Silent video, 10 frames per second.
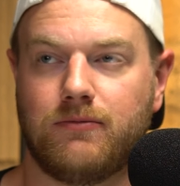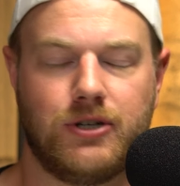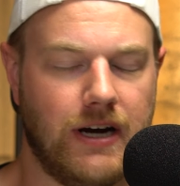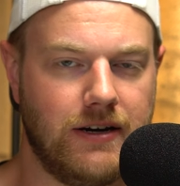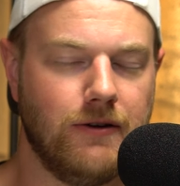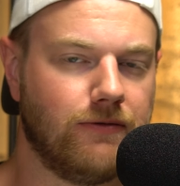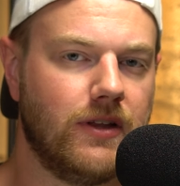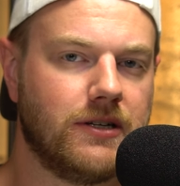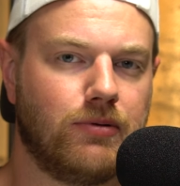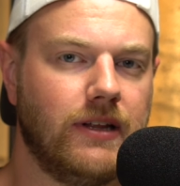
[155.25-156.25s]
which I do for
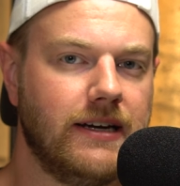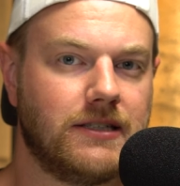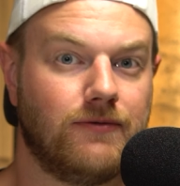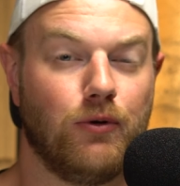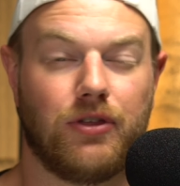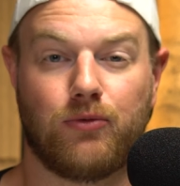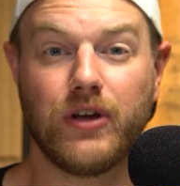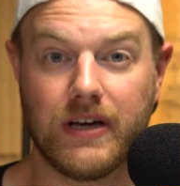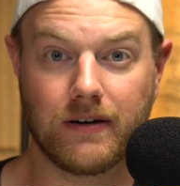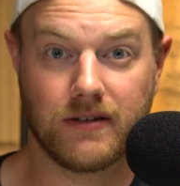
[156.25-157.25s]
this place for
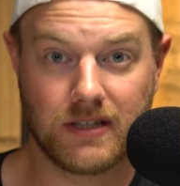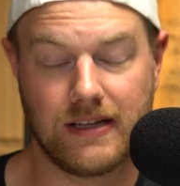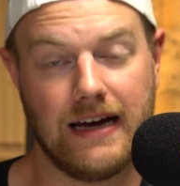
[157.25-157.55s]
3 years,